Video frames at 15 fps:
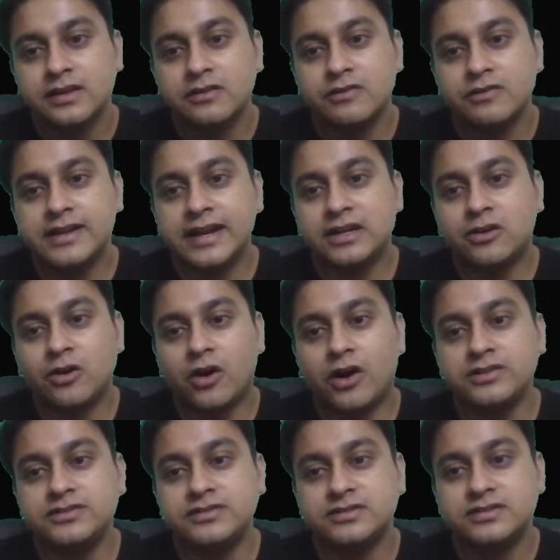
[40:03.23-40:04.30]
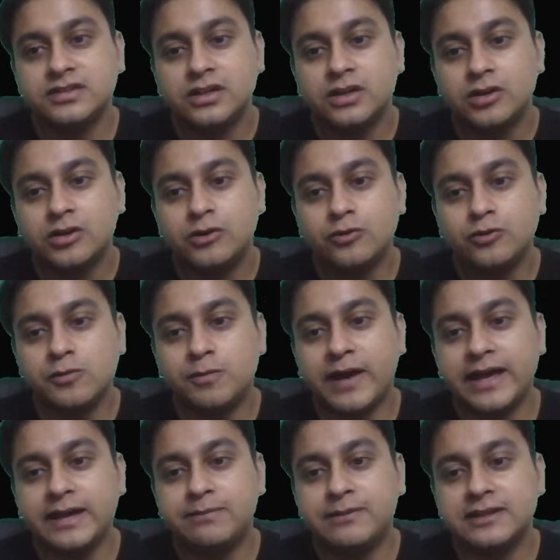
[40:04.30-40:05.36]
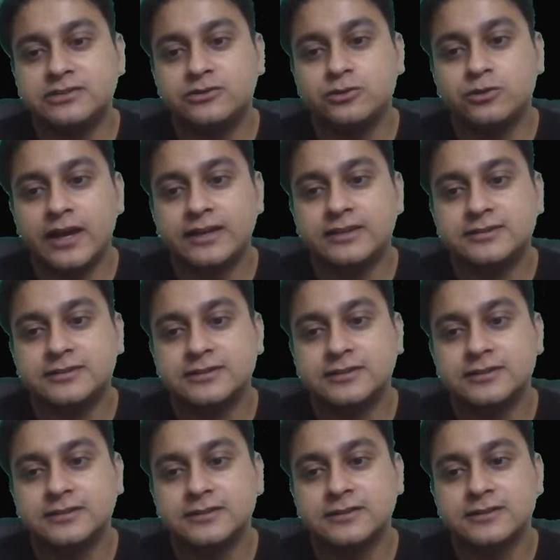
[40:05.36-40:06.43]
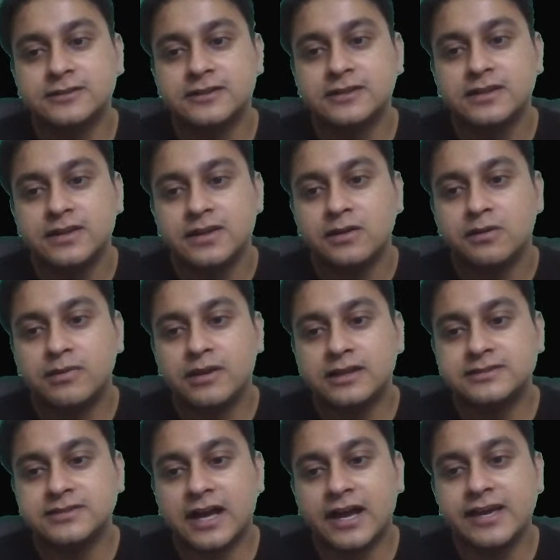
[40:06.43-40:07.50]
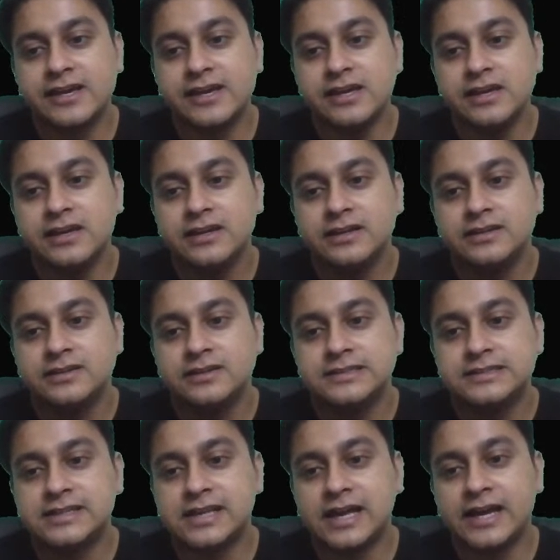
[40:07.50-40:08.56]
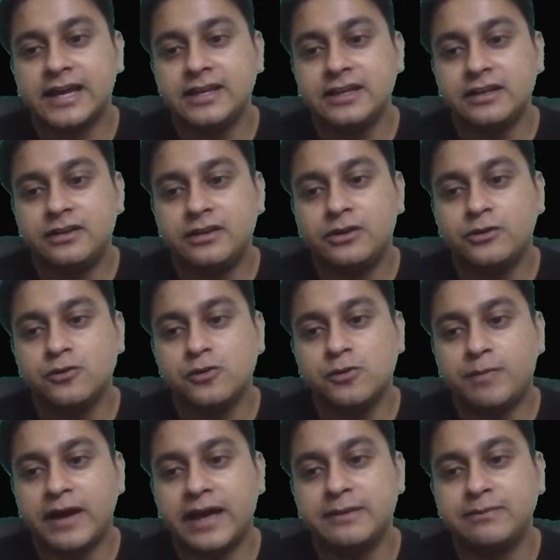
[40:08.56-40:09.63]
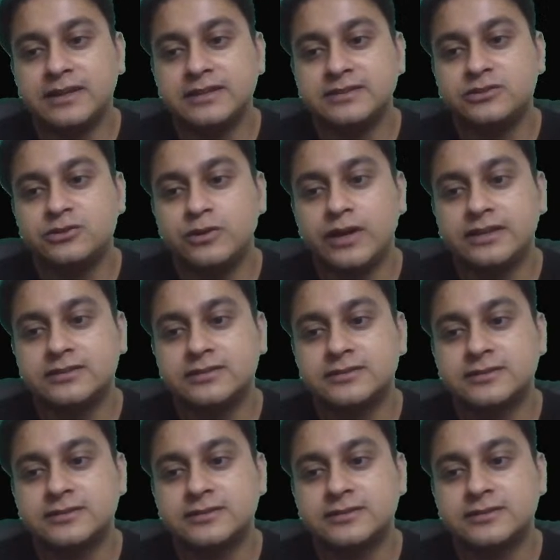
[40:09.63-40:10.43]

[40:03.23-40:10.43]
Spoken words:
We'll get cos 2 pi plus 2x plus I sin 2 pi plus 2x.